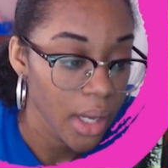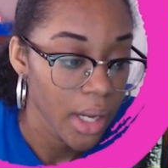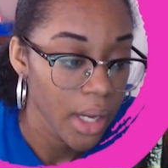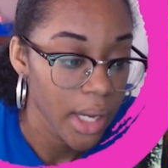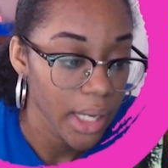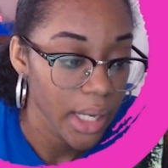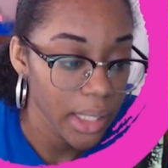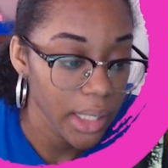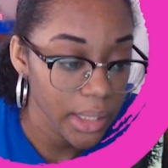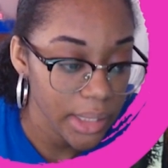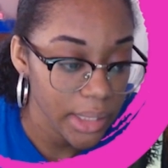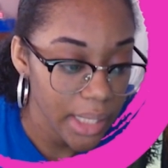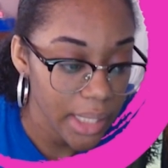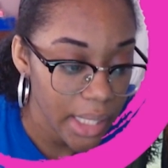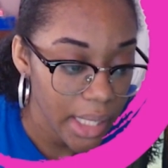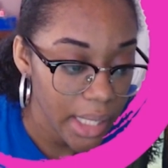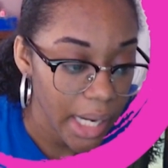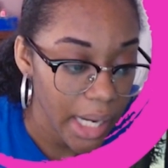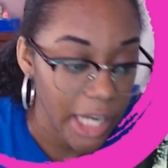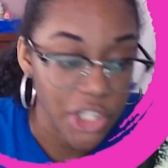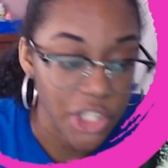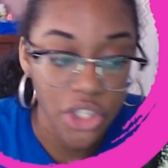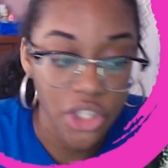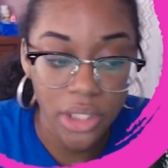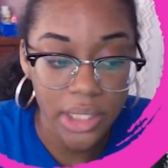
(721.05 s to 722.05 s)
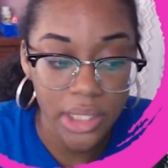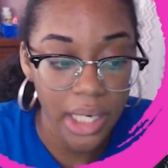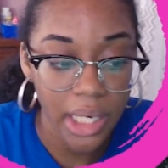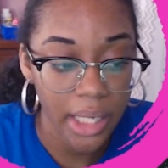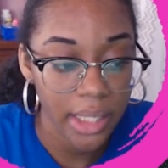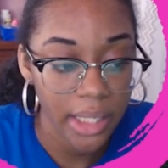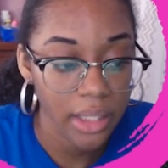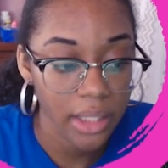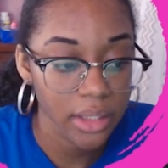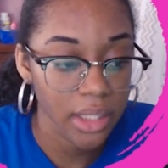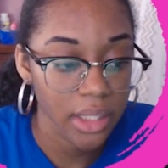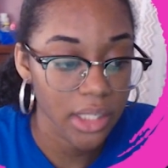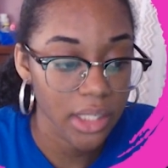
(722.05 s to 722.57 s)
Hilda, I just got
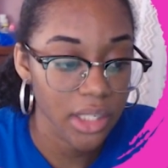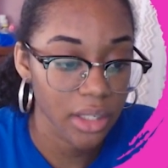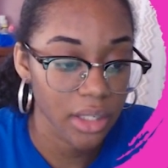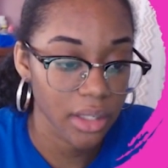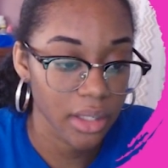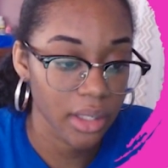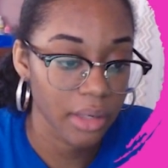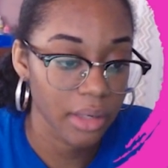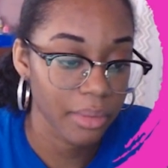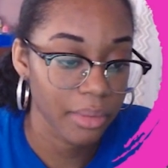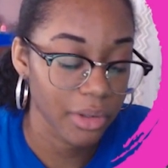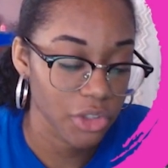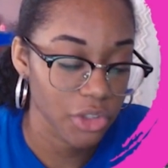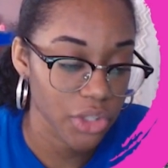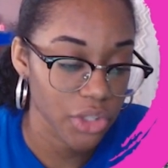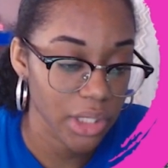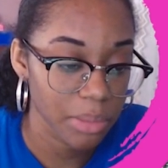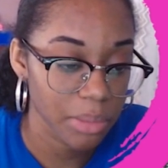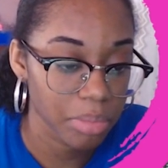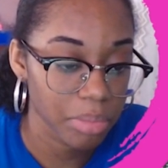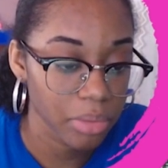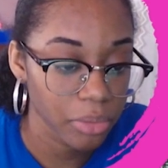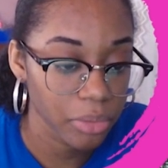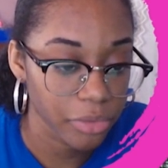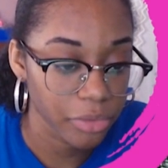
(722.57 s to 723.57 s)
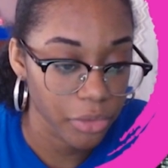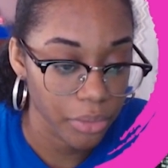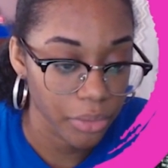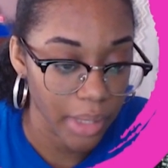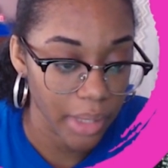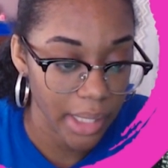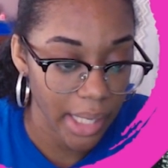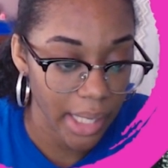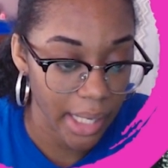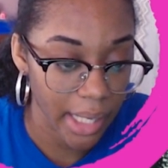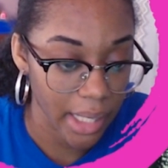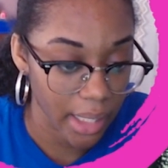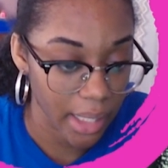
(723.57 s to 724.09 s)
Hilda the other day when I was trying to pull for red.
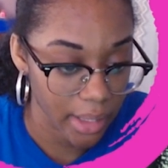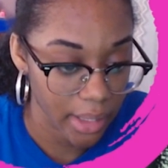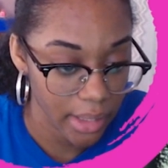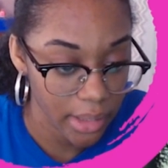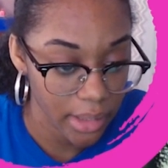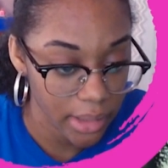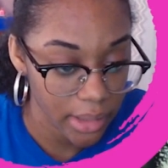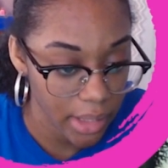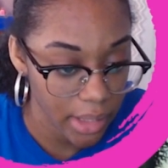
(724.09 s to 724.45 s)
I got Hilda